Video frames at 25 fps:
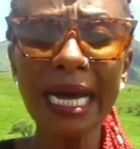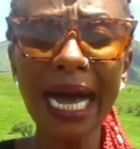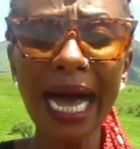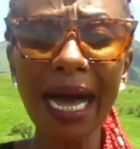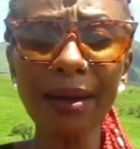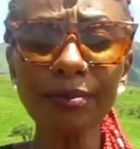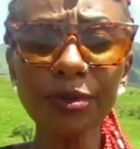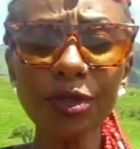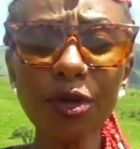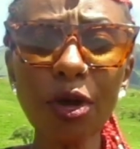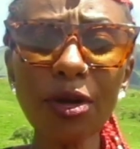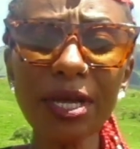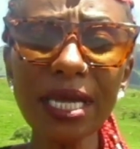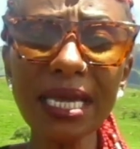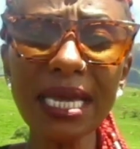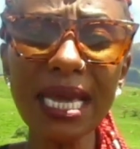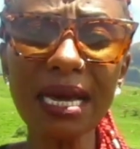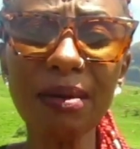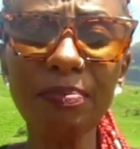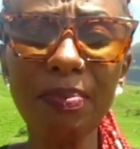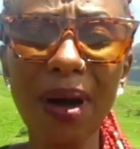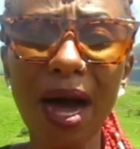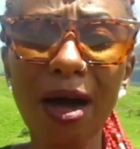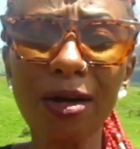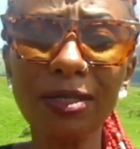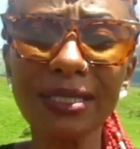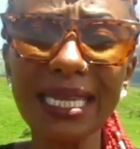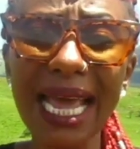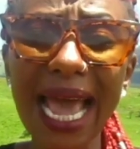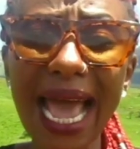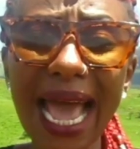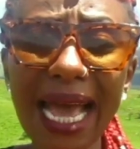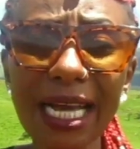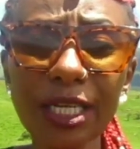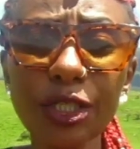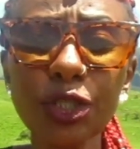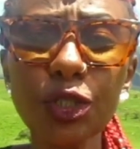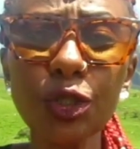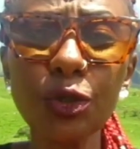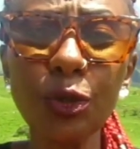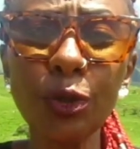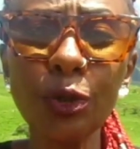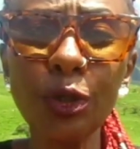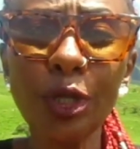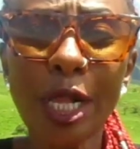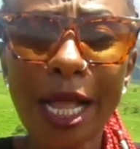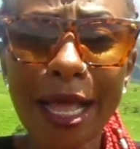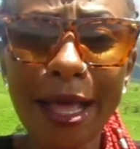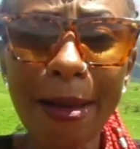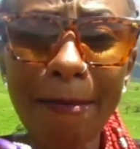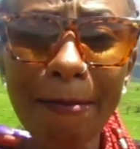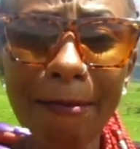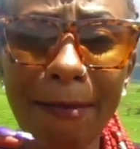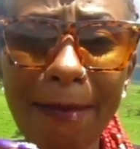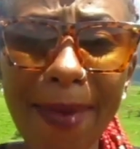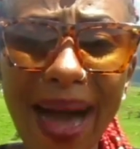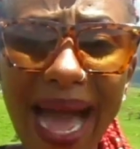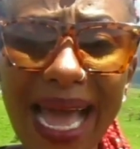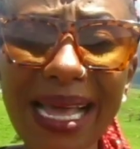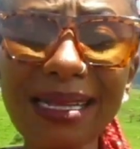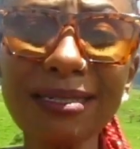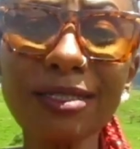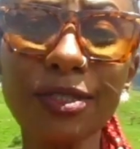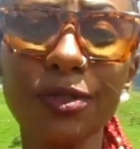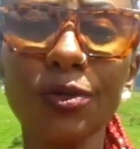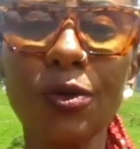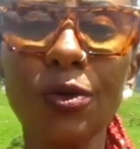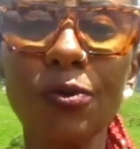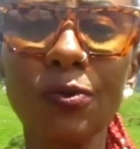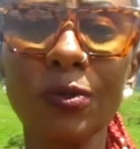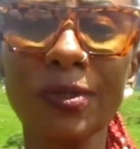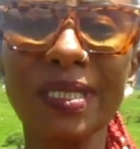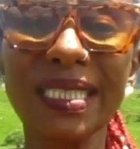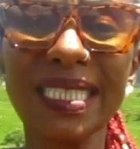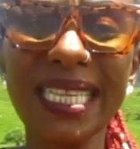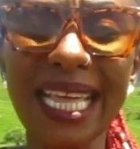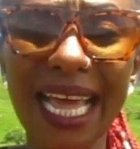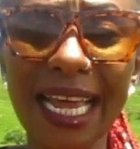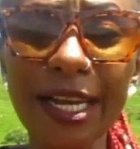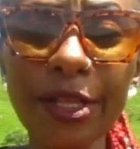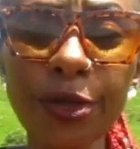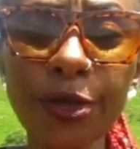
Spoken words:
I'm talking about actual milestones that